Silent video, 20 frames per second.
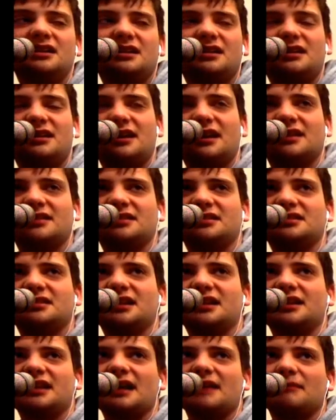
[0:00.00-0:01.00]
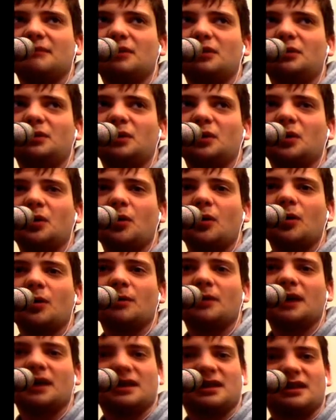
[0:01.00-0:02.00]
Yes, he's not that mobile
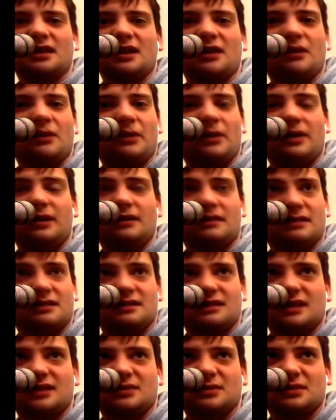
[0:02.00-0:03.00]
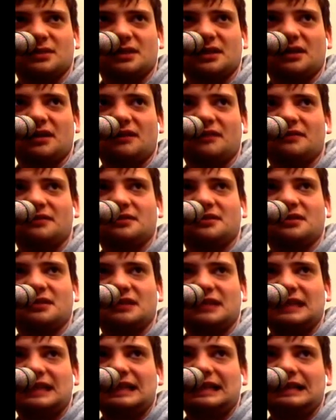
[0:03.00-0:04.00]
quarterback that they want, because that's what they obviously
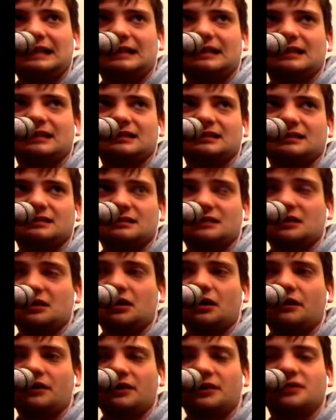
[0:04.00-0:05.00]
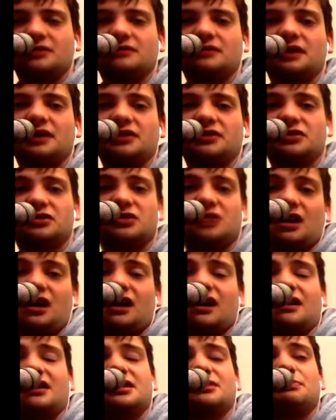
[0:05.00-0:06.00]
need, because their offensive line
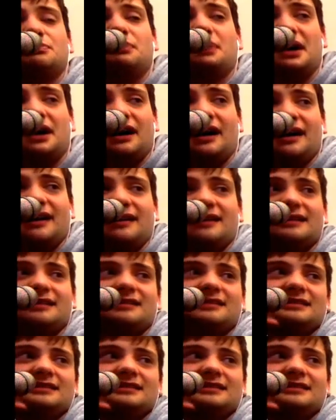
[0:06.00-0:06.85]
sucks, but...